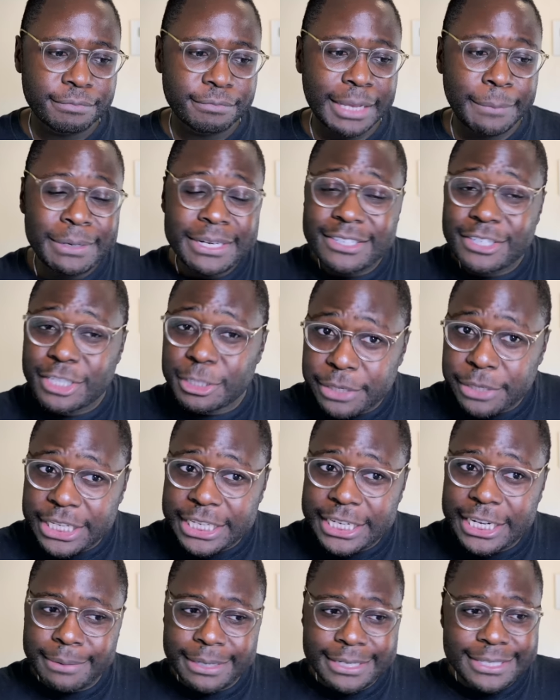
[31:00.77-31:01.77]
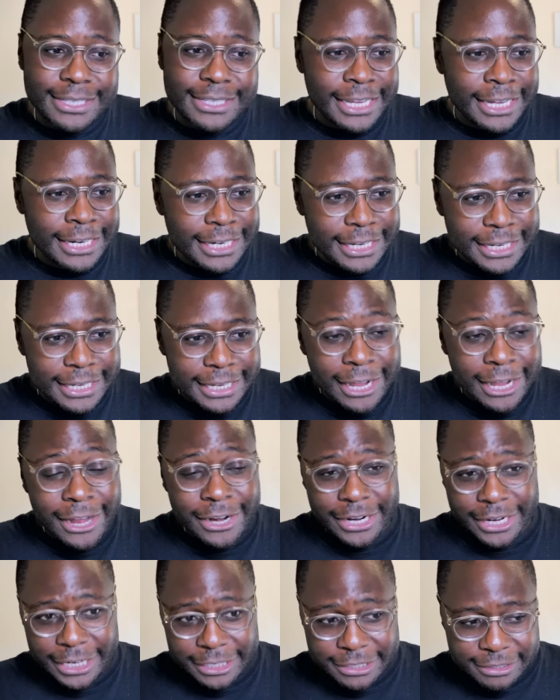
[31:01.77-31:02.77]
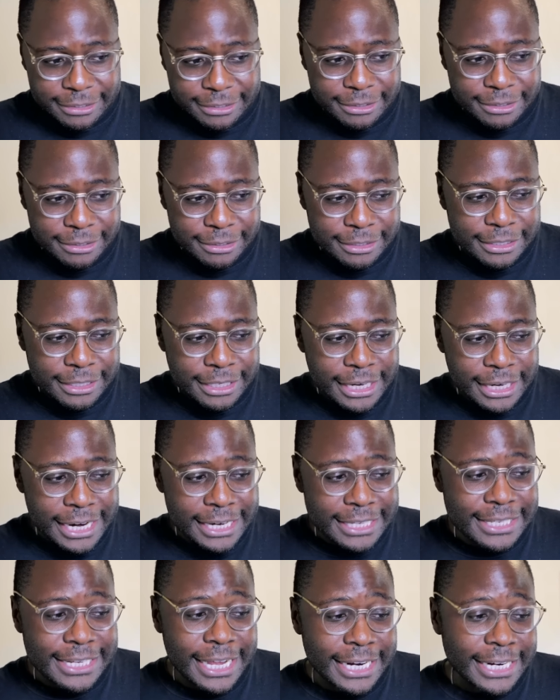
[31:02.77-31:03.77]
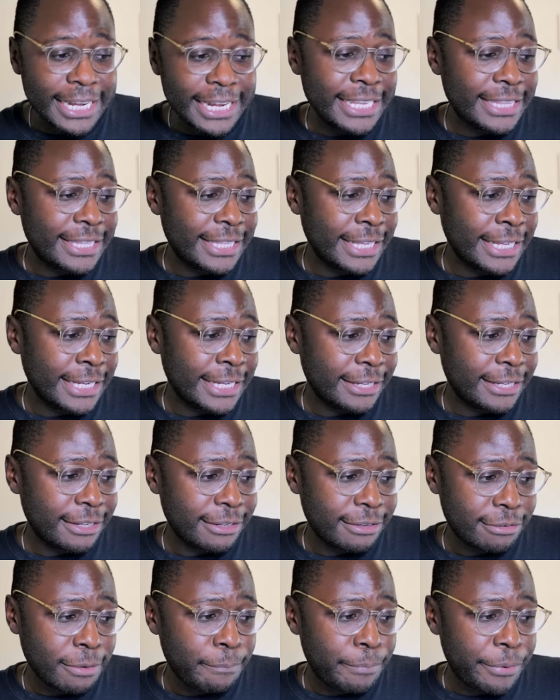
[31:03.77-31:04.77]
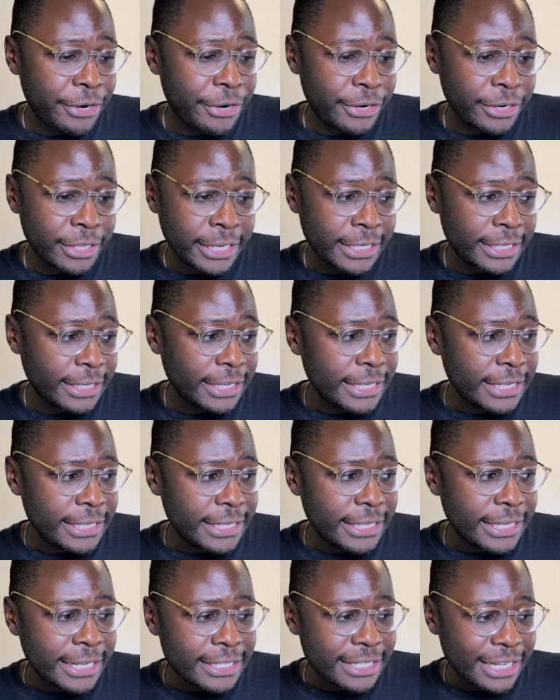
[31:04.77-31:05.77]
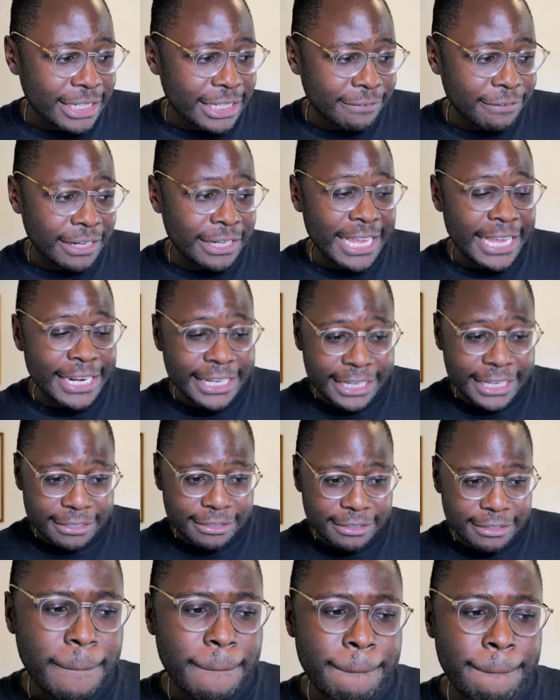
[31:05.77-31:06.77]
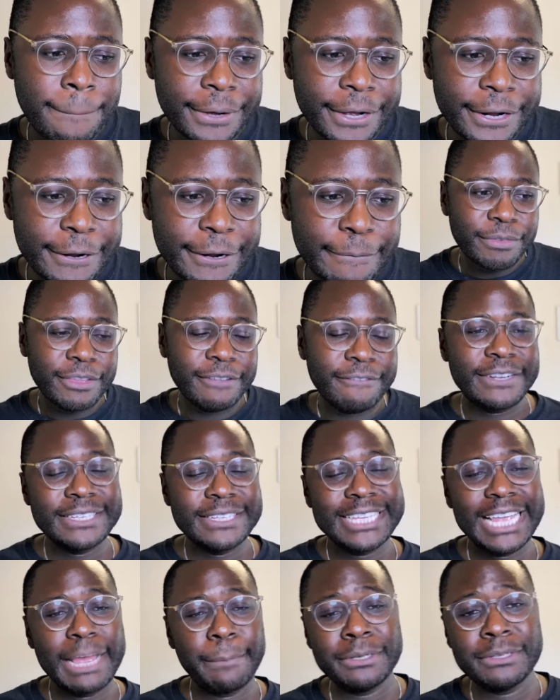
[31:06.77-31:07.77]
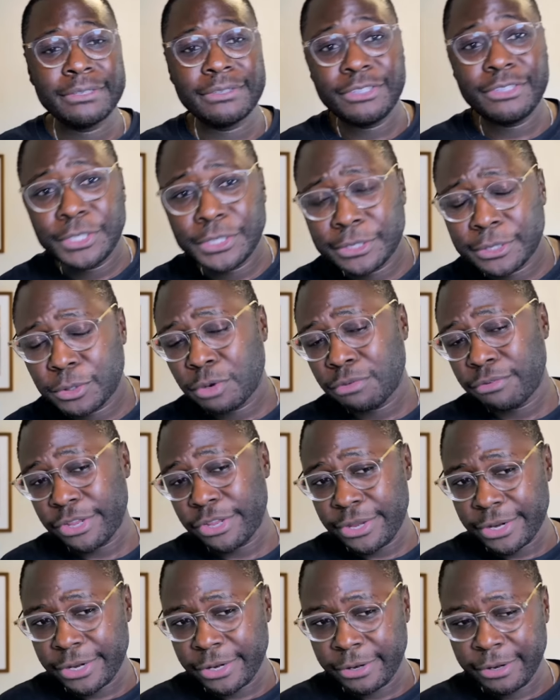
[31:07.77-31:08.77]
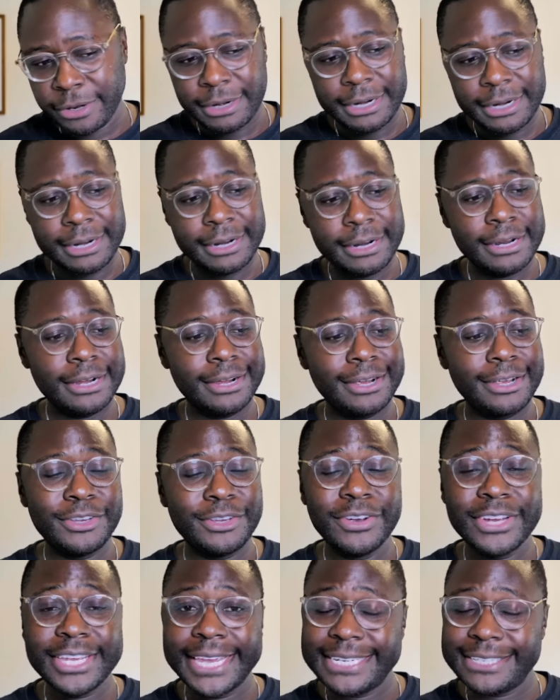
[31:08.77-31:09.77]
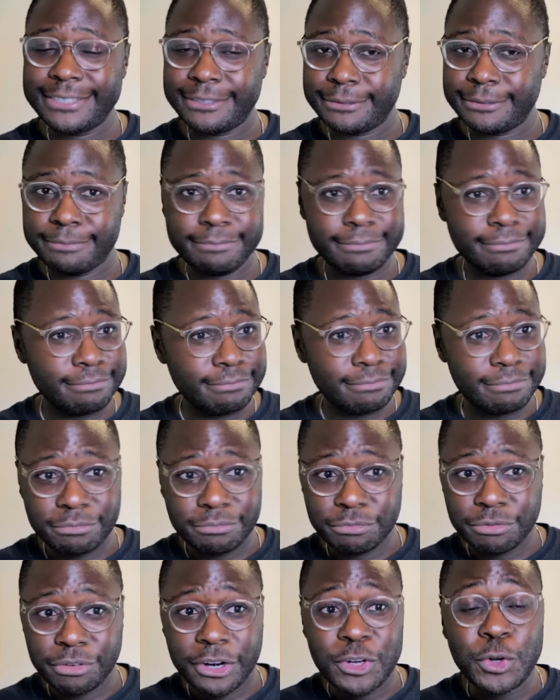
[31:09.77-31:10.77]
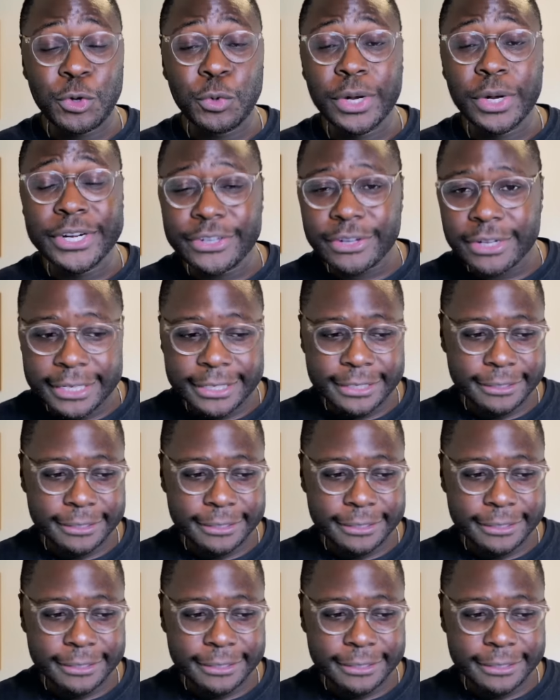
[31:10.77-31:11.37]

I mean, it's still pretty good, but it's not 100x. And it's not anything compared to like injective at 90x. But if this happens year over year, your gains are, are dwindling.